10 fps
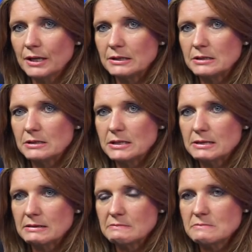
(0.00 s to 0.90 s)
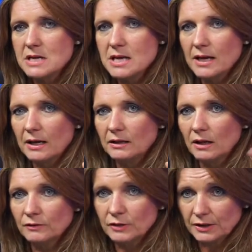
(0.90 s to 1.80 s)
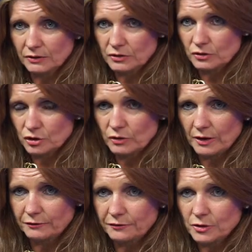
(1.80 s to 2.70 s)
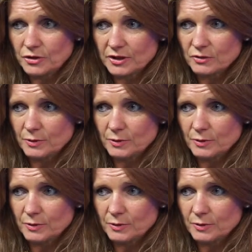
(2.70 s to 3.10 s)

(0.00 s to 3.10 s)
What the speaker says: And at Longueville, like I showed that fruit.